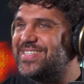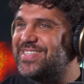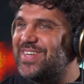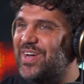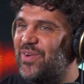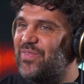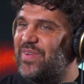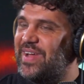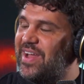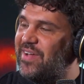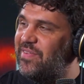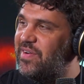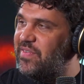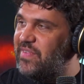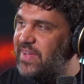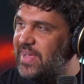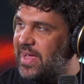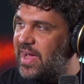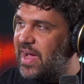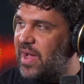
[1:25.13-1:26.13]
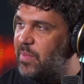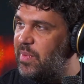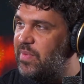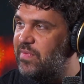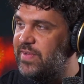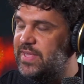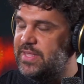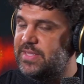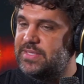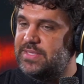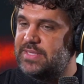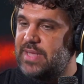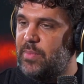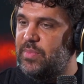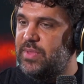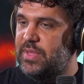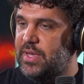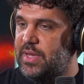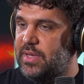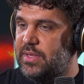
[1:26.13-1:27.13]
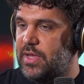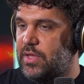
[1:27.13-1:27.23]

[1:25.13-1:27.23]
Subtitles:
So whenever we come with something